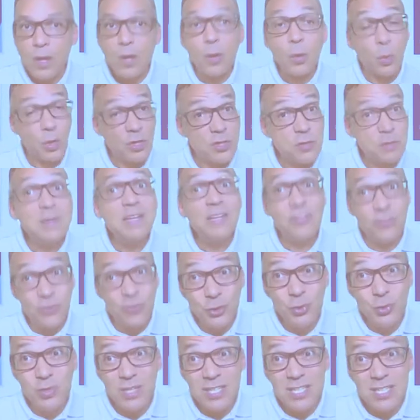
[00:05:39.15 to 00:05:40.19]
which means
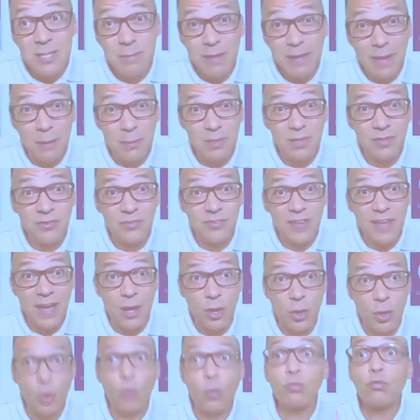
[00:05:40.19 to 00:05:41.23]
you need to be able to
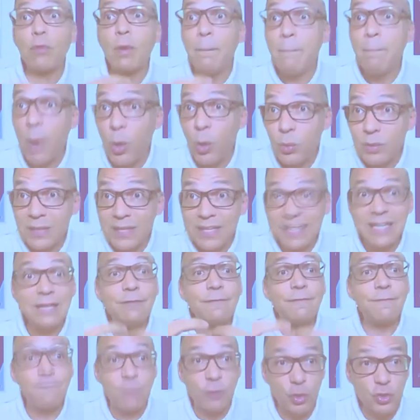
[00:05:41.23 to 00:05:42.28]
sell
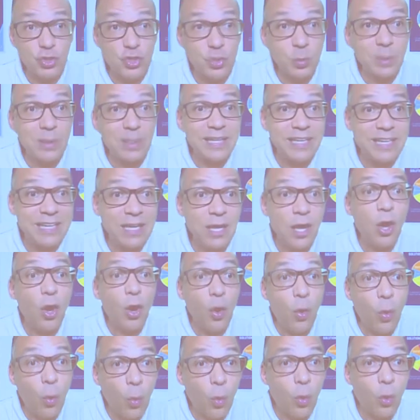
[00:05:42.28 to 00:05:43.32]
remotely, virtually,
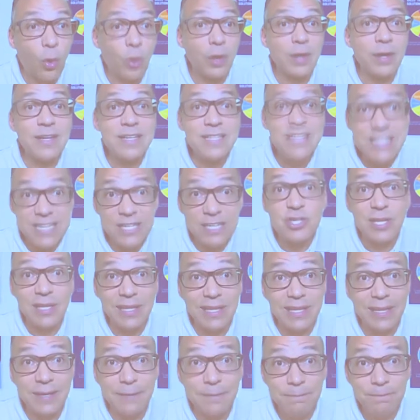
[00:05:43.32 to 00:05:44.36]
or digitally.